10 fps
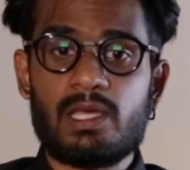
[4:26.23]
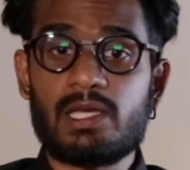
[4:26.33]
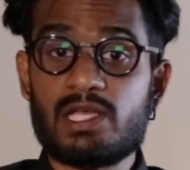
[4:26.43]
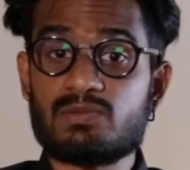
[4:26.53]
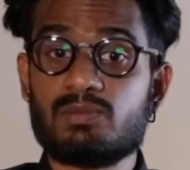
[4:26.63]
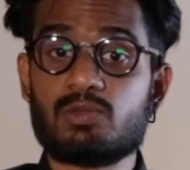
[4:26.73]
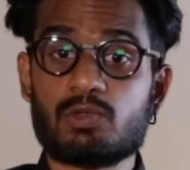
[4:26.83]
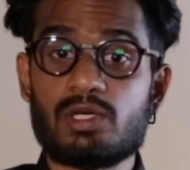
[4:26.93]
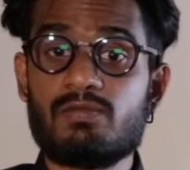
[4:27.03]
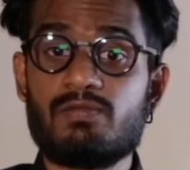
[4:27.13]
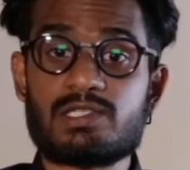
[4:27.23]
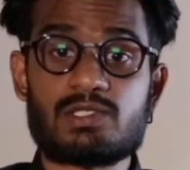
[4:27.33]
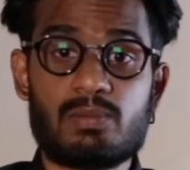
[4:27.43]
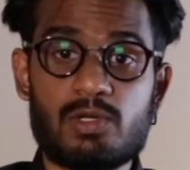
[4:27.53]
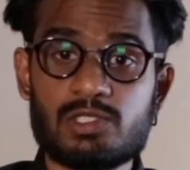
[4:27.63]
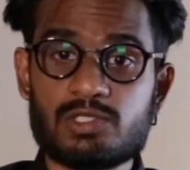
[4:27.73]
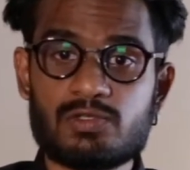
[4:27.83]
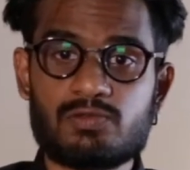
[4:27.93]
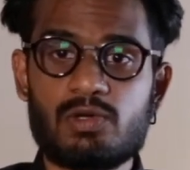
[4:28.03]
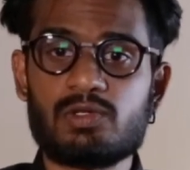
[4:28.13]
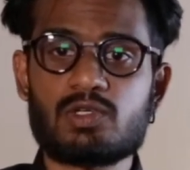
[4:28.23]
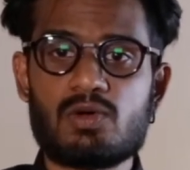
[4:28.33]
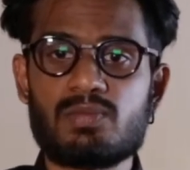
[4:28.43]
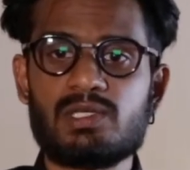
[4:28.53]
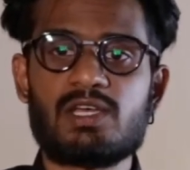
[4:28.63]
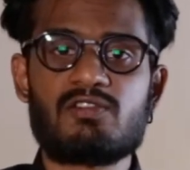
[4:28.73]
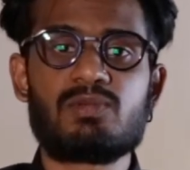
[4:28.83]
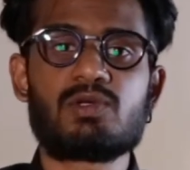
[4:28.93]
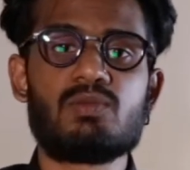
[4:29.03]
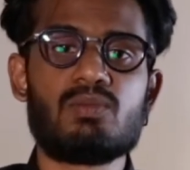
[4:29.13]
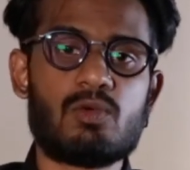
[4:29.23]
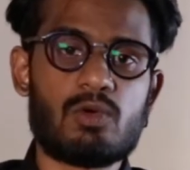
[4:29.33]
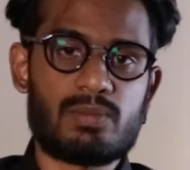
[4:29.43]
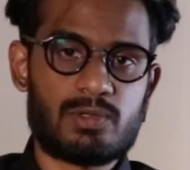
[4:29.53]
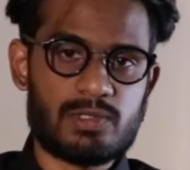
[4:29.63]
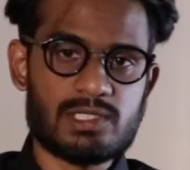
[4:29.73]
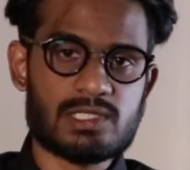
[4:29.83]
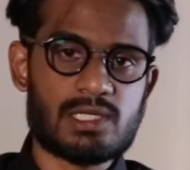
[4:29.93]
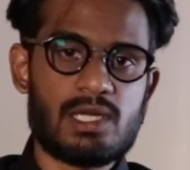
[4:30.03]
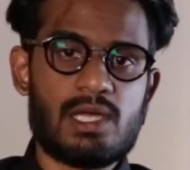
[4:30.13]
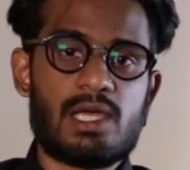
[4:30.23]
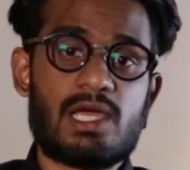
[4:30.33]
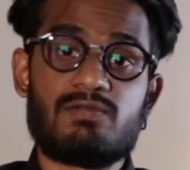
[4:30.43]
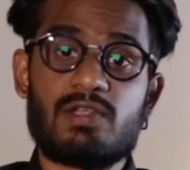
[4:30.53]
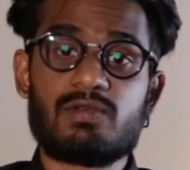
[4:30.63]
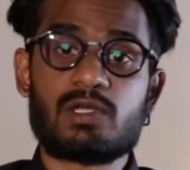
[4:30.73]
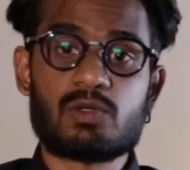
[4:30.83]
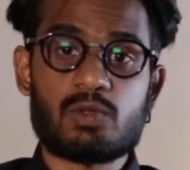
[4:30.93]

It has been brought up that subcultures throughout the company have become more apparent, and that